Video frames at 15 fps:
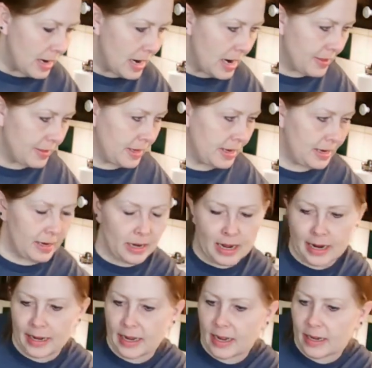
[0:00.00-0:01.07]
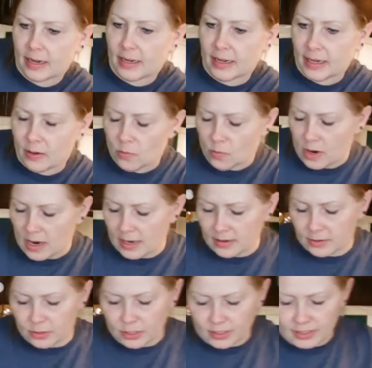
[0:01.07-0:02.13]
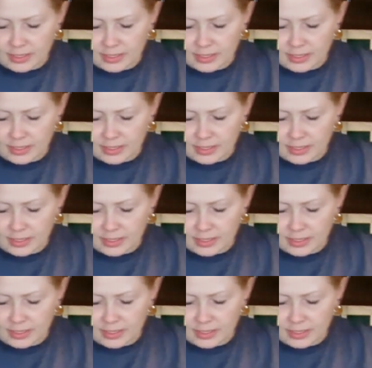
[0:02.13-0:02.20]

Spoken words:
And then I got hot water just